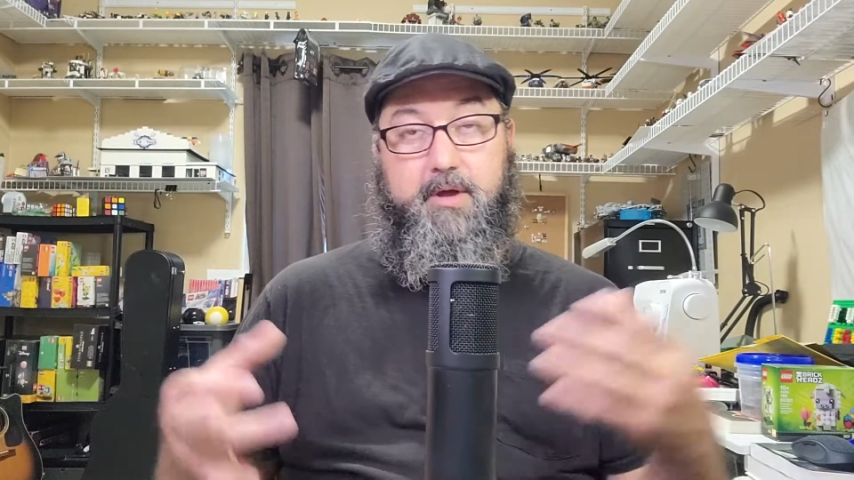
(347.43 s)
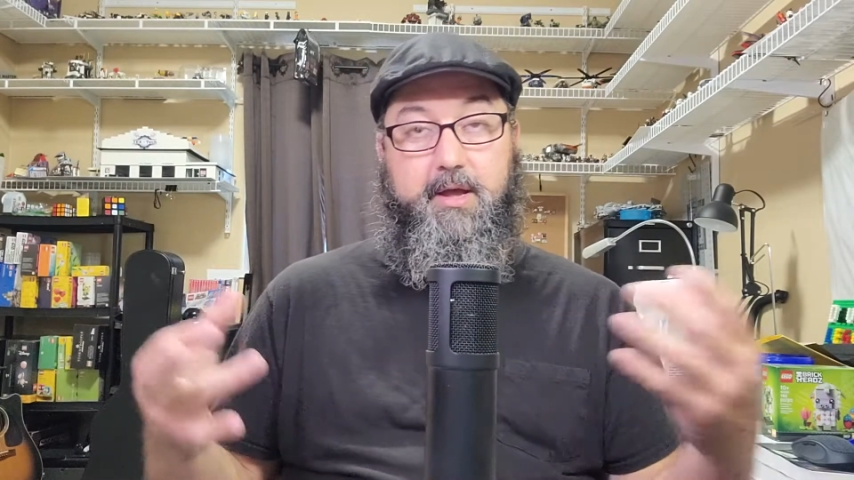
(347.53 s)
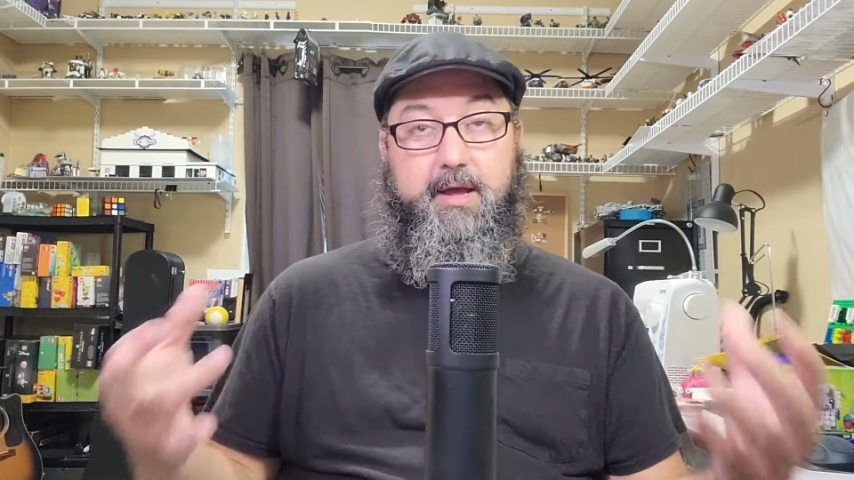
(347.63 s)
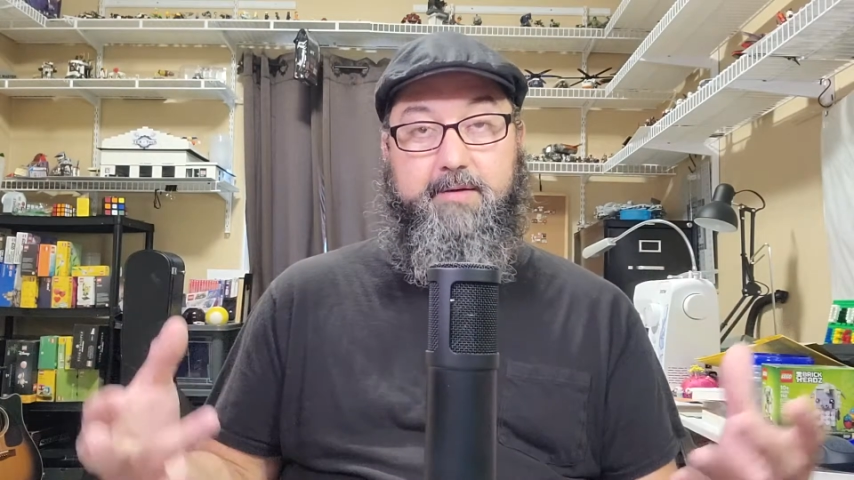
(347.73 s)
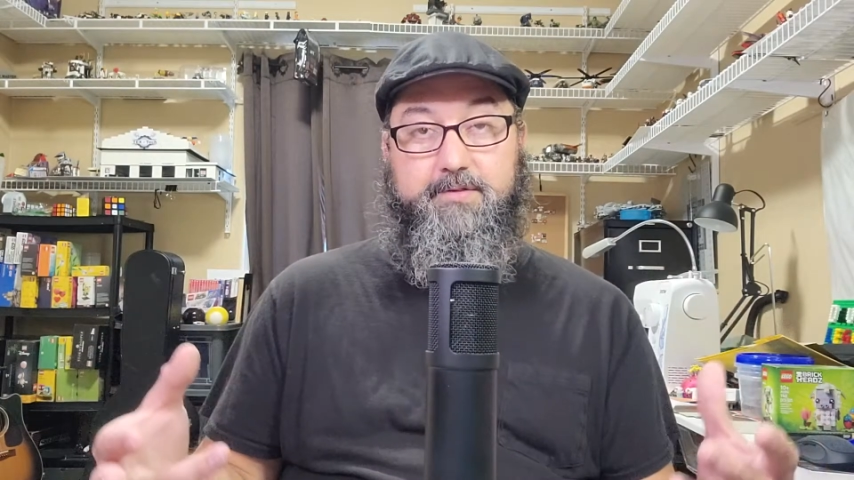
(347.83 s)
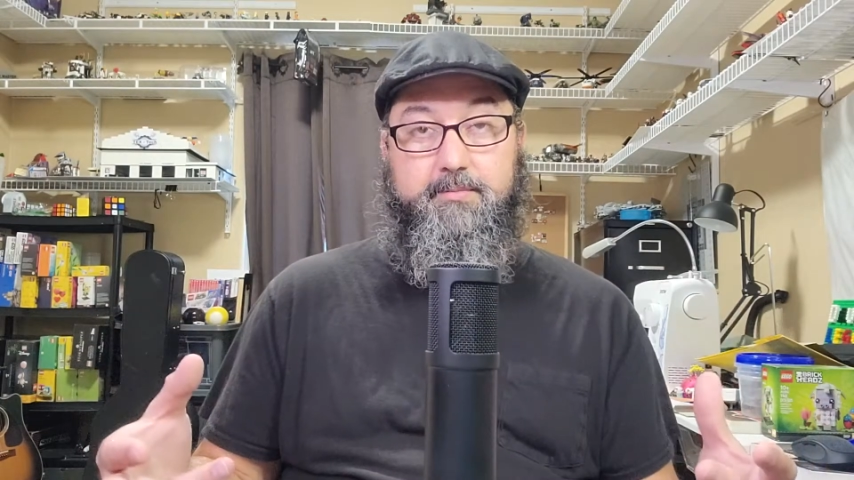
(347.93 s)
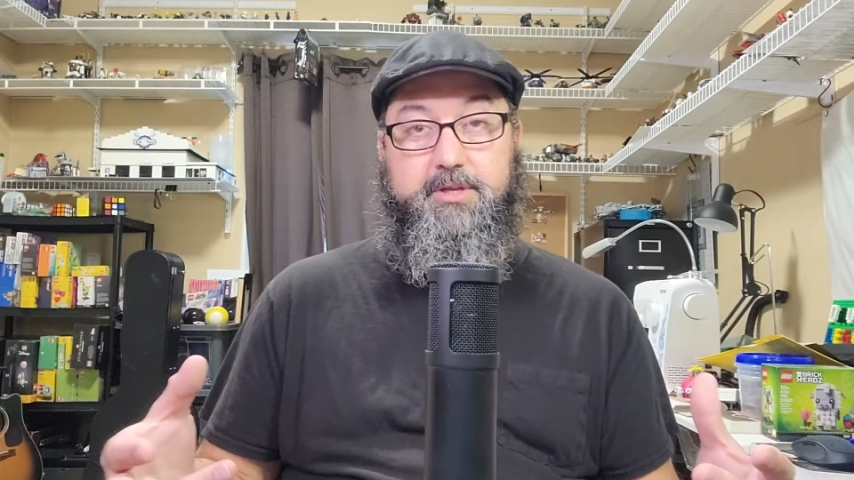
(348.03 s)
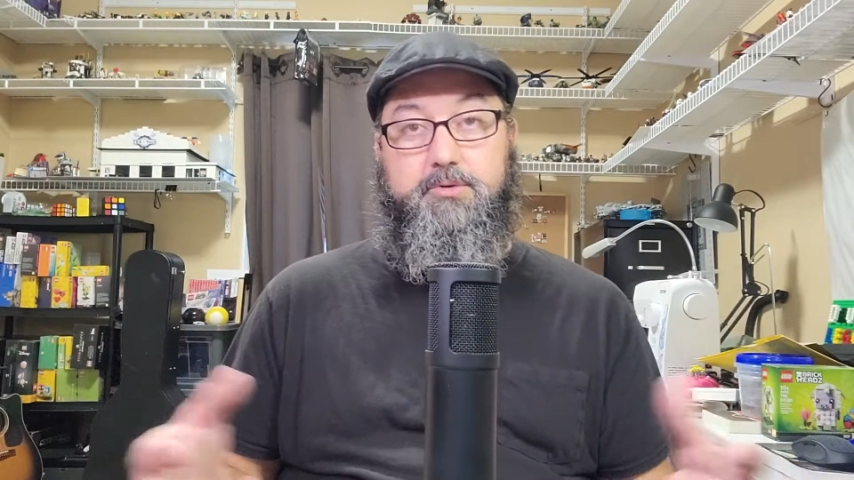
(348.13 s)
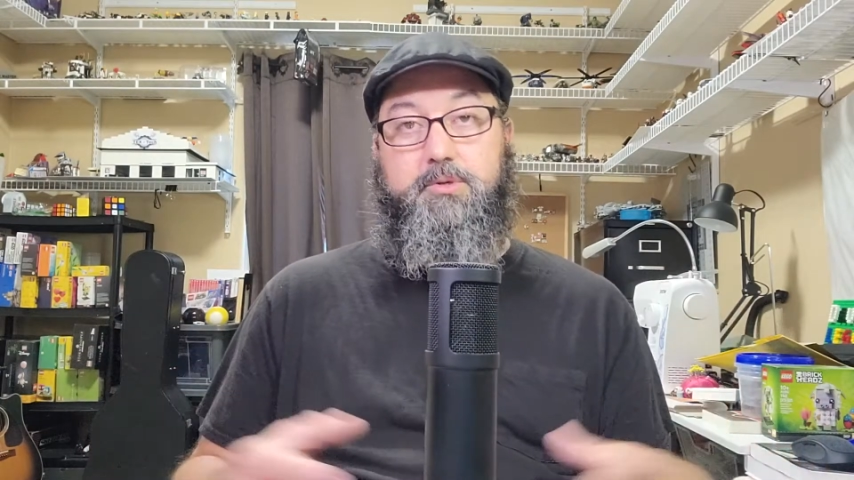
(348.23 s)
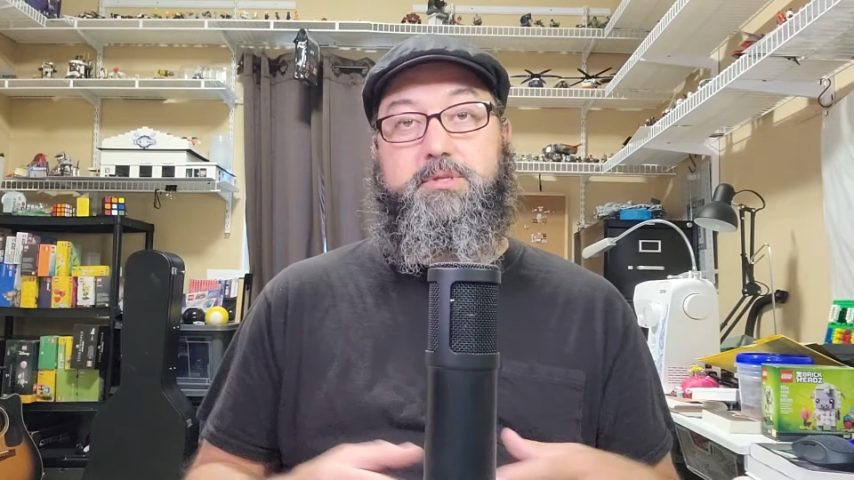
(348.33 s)
I have some
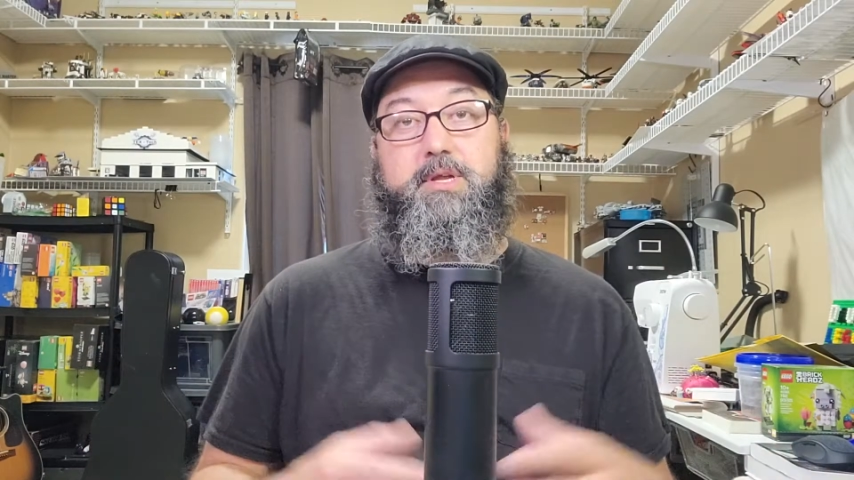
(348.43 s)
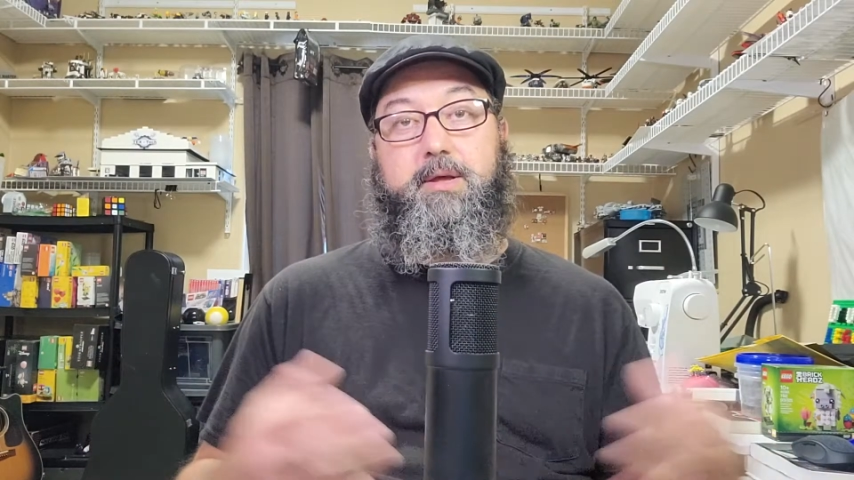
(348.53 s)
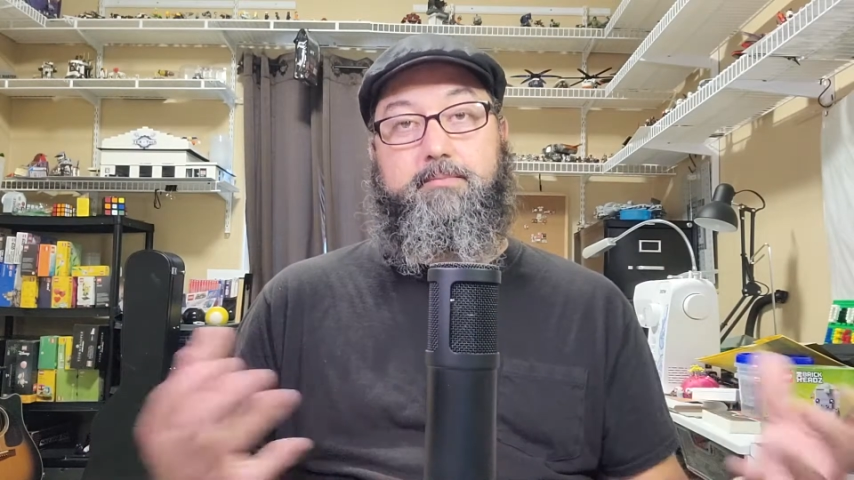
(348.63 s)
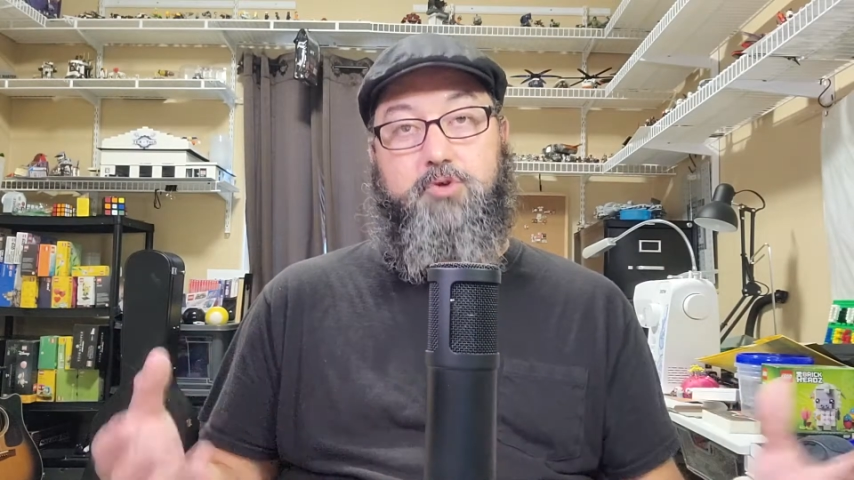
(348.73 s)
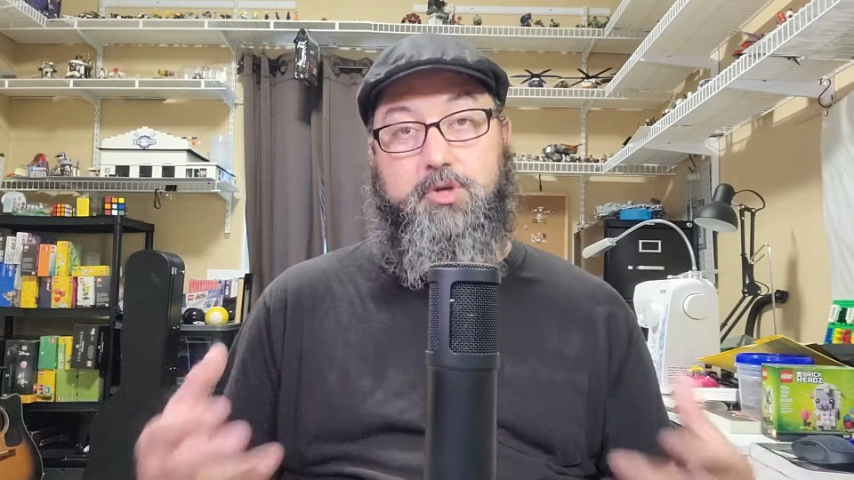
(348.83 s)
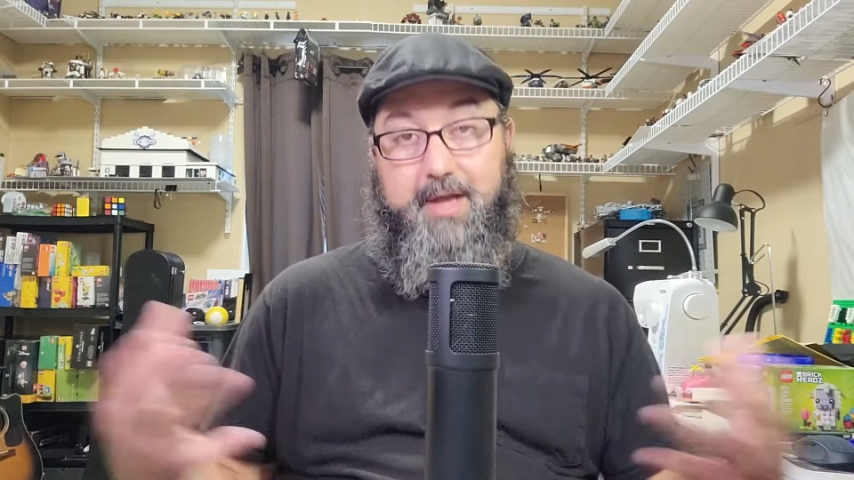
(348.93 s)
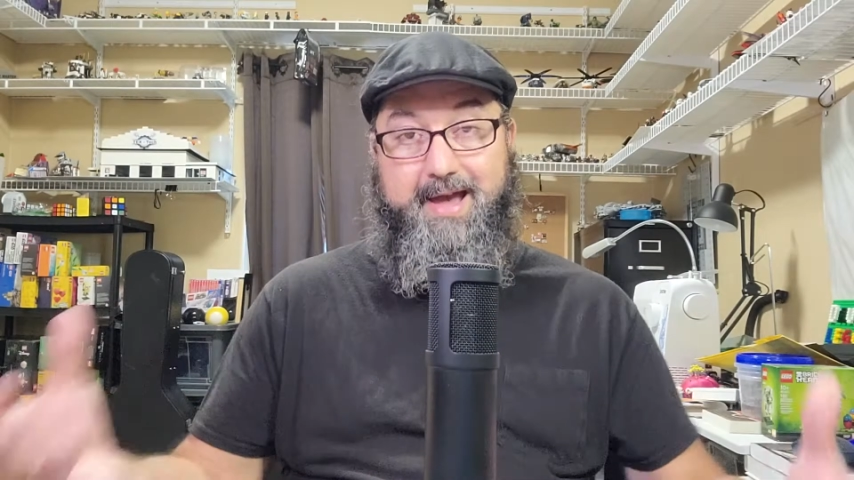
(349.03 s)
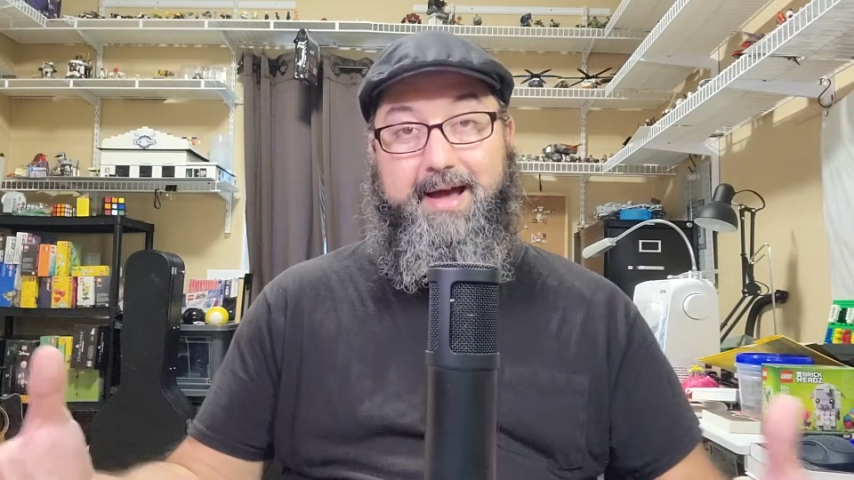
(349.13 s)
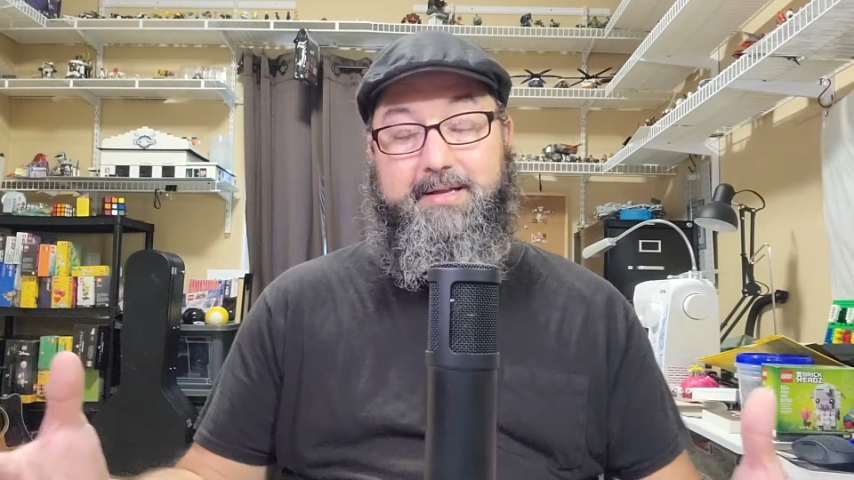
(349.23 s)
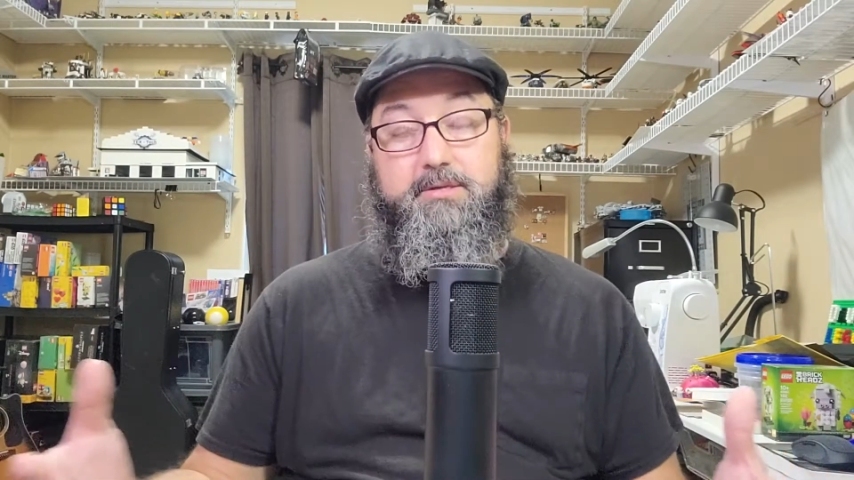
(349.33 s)
interests that I'm good
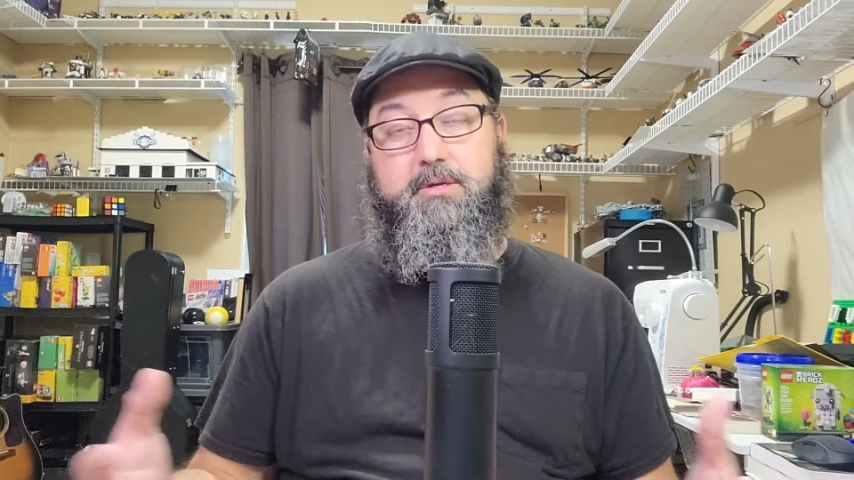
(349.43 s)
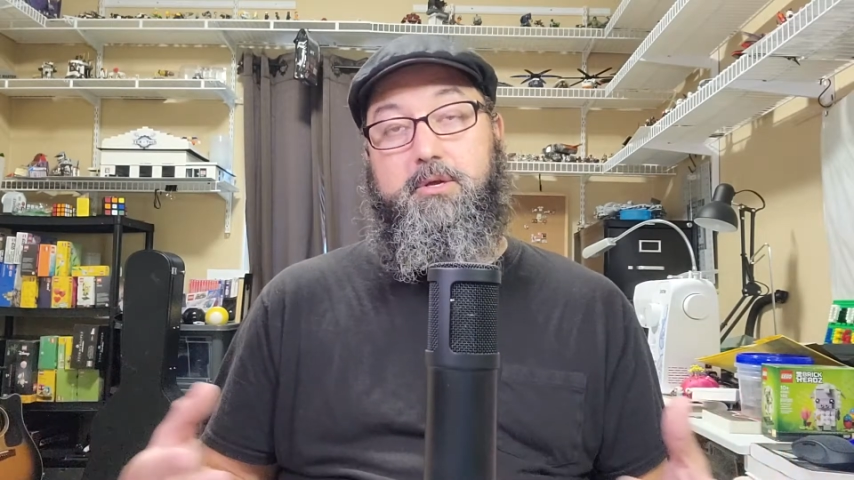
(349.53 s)
at.